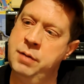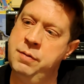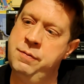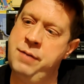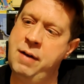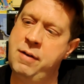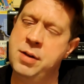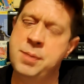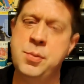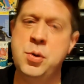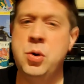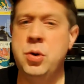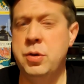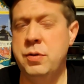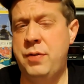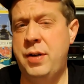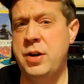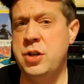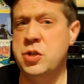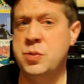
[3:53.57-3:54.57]

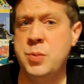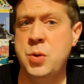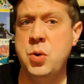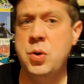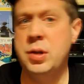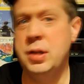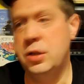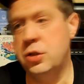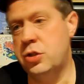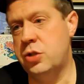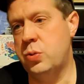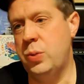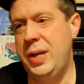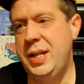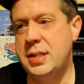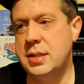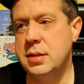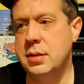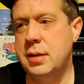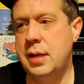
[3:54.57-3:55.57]
very smooth, a little
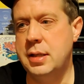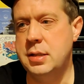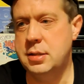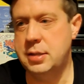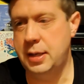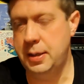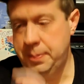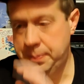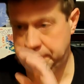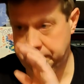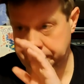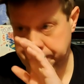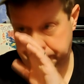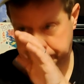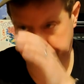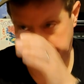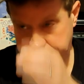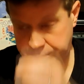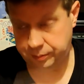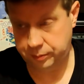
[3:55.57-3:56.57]
sweet, I'd say.
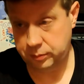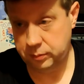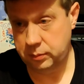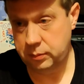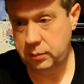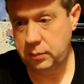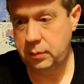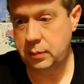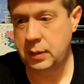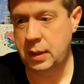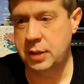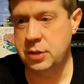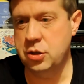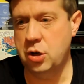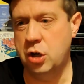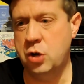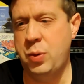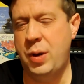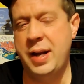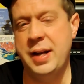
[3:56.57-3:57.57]
It's
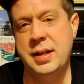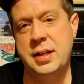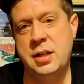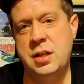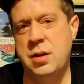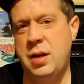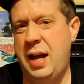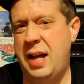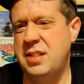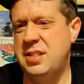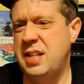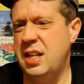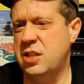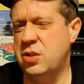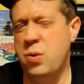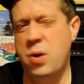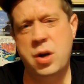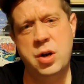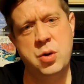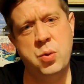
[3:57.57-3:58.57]
got quite a
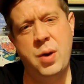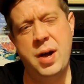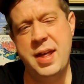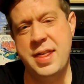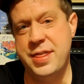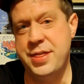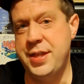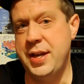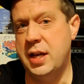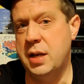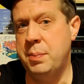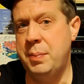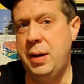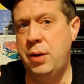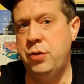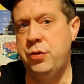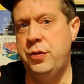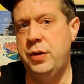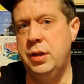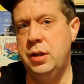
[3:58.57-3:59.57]
thick
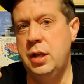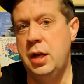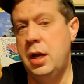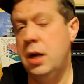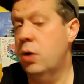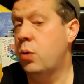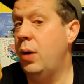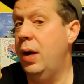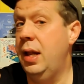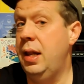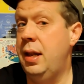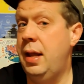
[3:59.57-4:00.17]
mouthfeel, quite